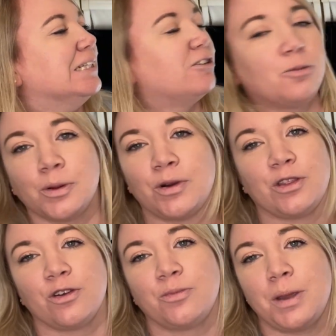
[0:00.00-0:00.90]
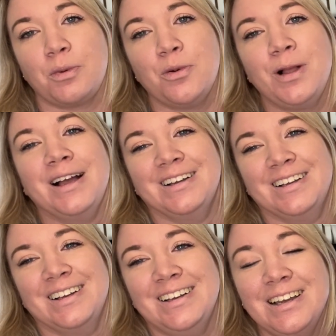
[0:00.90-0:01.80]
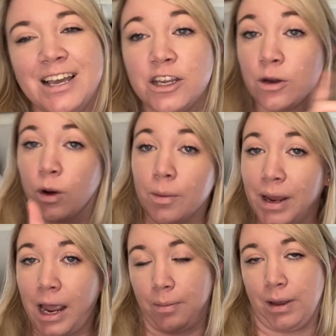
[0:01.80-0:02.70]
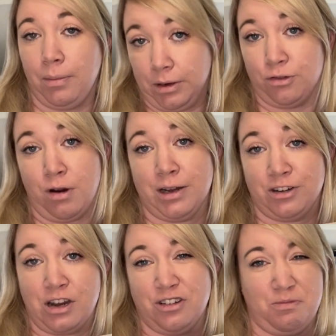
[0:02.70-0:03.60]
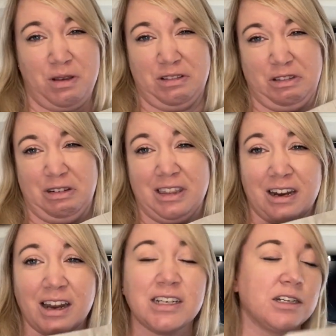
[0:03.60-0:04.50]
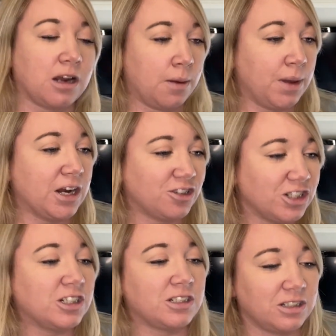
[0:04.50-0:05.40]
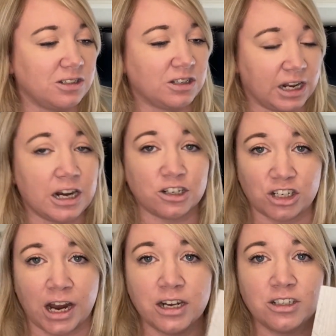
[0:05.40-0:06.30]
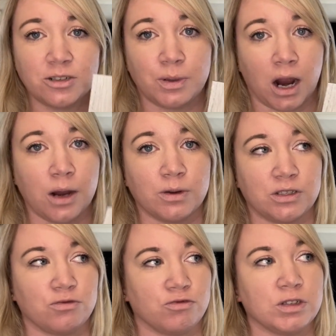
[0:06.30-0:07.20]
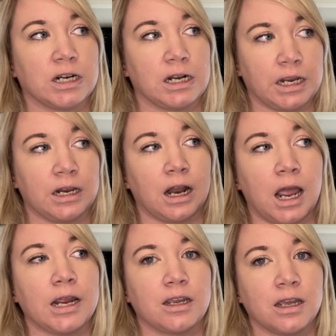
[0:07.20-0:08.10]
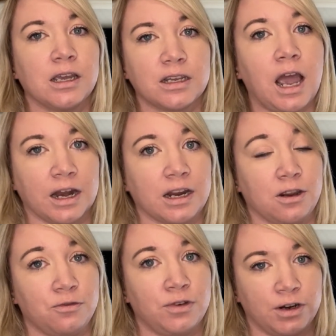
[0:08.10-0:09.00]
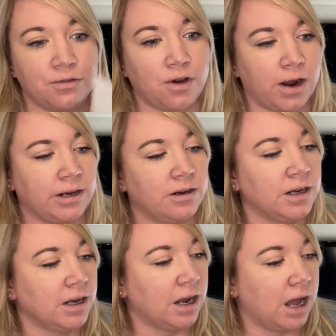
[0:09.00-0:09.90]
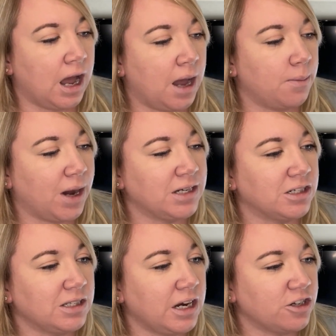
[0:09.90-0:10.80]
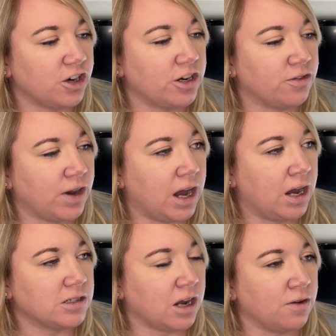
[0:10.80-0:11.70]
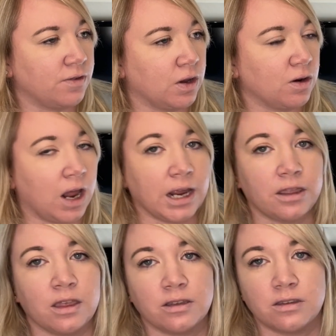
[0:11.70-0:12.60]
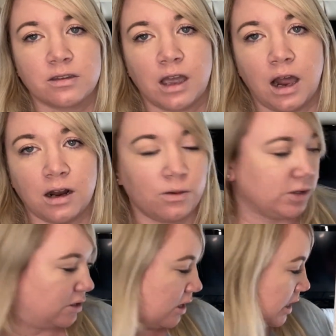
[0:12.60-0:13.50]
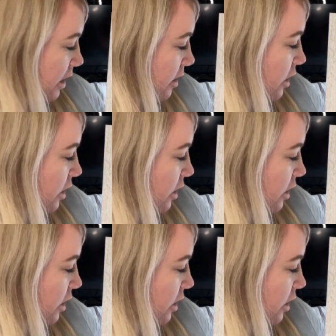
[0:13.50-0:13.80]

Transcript: don't be one of those people. You want to be happy, but try and change it a bit sooner than I did. I managed to get it changed, but I was really like cutting it very fine. I just had a change of heart. I felt like this colour was going to get